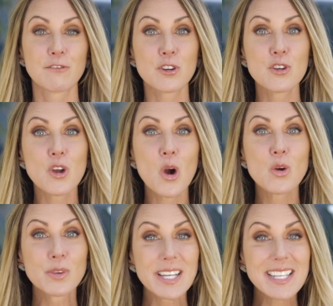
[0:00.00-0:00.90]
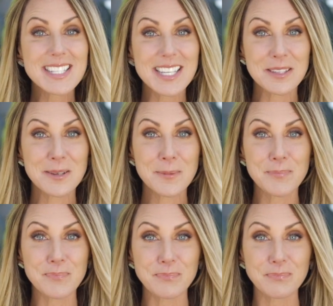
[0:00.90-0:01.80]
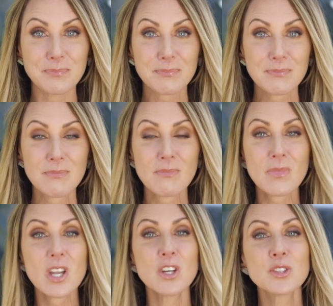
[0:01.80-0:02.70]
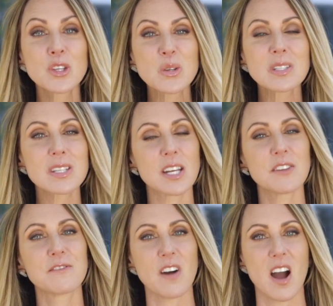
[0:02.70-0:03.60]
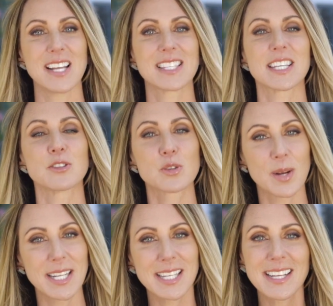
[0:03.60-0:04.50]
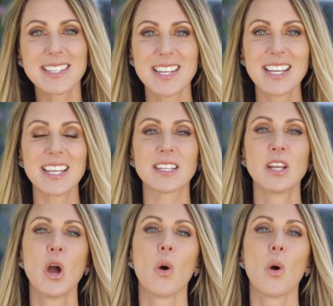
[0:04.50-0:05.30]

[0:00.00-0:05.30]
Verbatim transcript: for no reason. A new study finds in 2019,